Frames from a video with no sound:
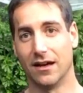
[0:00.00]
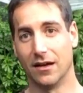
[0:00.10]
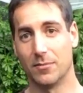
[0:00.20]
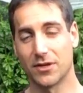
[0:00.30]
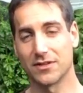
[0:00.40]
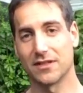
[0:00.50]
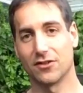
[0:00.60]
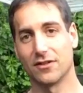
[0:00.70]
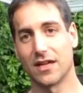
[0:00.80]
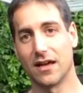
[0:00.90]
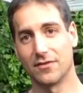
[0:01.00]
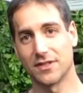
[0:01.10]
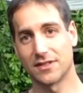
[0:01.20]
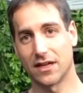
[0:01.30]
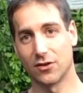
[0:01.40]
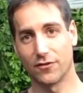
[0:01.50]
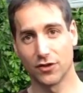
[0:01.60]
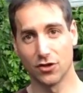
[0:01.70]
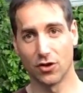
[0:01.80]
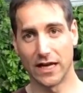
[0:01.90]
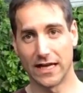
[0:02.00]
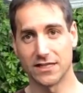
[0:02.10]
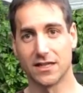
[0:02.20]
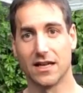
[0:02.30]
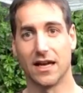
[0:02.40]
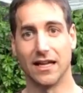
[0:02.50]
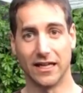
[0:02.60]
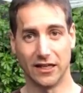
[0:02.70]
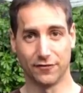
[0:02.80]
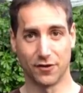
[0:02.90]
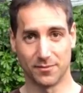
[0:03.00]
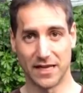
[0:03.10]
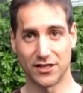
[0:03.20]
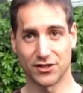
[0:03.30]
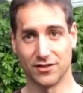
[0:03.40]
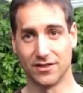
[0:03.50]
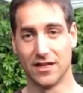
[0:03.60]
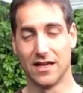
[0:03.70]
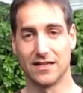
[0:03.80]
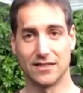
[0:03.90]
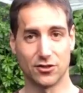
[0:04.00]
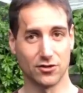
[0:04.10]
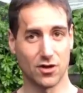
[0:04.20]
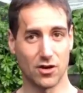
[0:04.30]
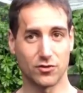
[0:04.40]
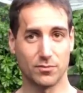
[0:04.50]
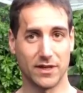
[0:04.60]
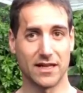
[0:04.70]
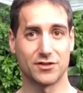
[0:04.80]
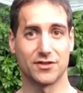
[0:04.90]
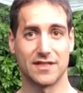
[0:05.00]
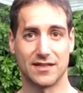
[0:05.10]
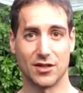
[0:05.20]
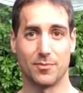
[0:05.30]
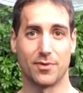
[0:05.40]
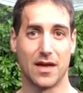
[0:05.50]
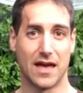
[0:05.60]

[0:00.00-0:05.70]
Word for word: Uh, because they don't have this kind of knowledge and information, they don't know how to manage a setup,